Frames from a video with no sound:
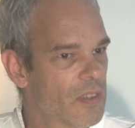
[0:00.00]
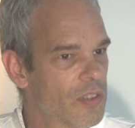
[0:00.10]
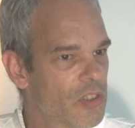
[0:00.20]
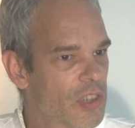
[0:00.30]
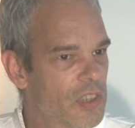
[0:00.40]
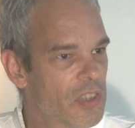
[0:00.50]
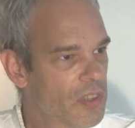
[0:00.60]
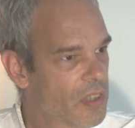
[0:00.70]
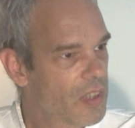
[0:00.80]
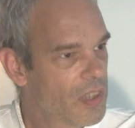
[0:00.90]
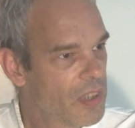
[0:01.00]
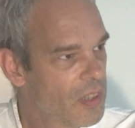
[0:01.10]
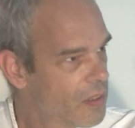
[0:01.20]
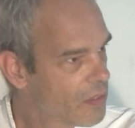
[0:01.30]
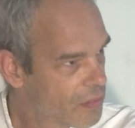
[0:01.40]

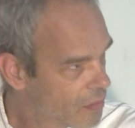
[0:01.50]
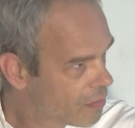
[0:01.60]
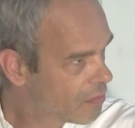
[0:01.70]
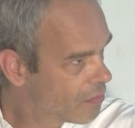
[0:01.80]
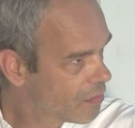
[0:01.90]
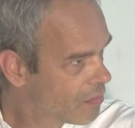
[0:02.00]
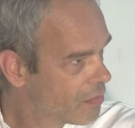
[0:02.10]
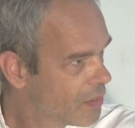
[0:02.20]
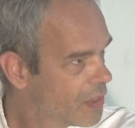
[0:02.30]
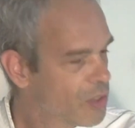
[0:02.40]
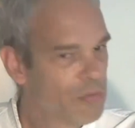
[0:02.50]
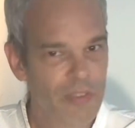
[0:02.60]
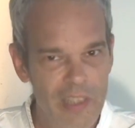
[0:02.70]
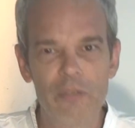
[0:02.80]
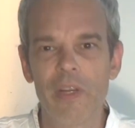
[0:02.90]
Statistically, it's
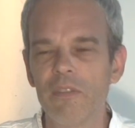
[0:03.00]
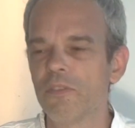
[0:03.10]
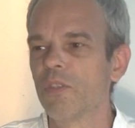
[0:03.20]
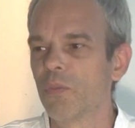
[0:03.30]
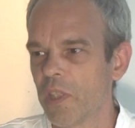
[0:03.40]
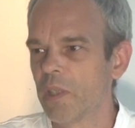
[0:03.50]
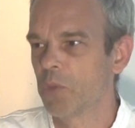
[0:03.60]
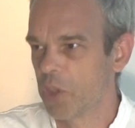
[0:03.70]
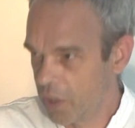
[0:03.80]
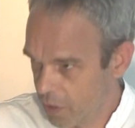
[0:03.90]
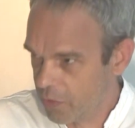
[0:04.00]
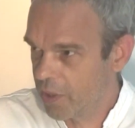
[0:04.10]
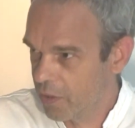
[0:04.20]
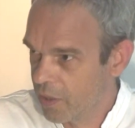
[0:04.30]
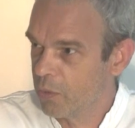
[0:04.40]
very relevant what I'm saying
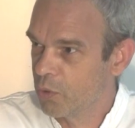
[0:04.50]
right now.